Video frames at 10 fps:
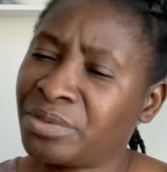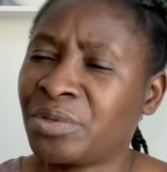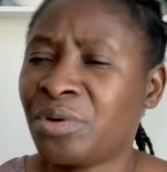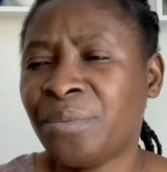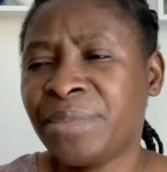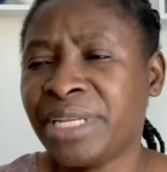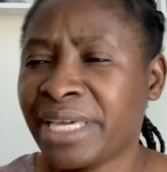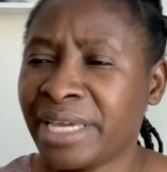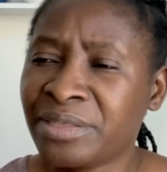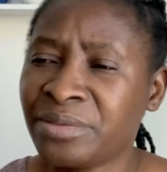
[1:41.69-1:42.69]

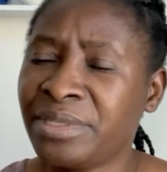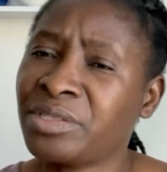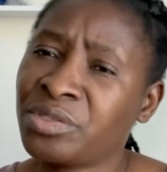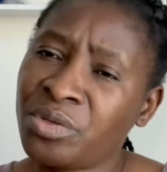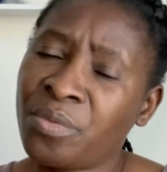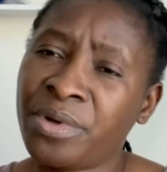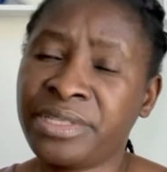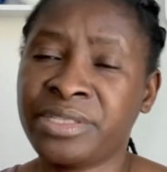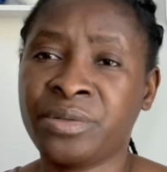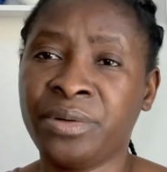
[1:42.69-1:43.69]
communicate to them to know what
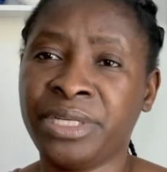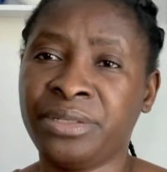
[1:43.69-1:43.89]
is going